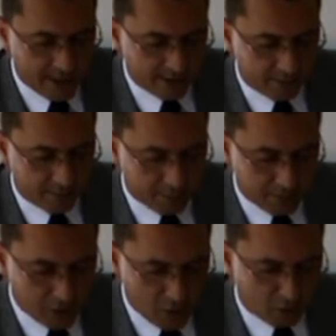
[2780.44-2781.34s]
and be
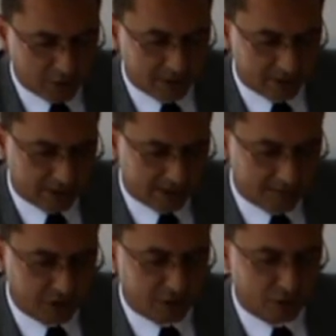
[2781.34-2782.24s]
because these
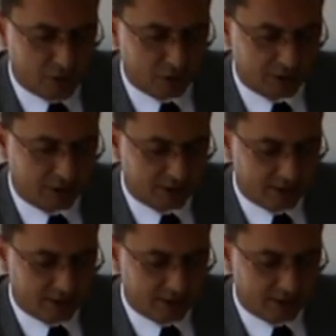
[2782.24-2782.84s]
official loans